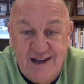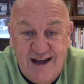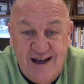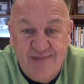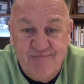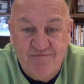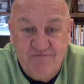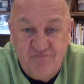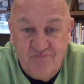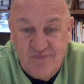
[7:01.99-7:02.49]

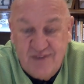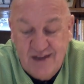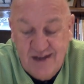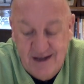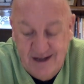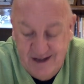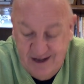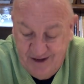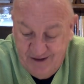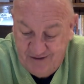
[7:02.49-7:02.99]
them
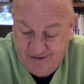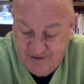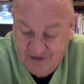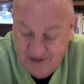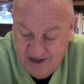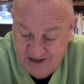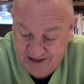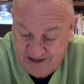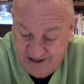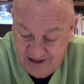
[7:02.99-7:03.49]
if
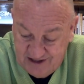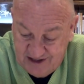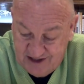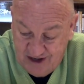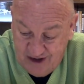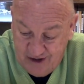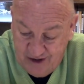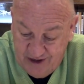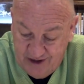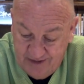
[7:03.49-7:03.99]

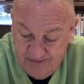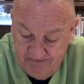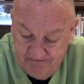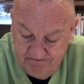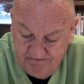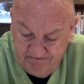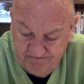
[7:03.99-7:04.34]
necessary.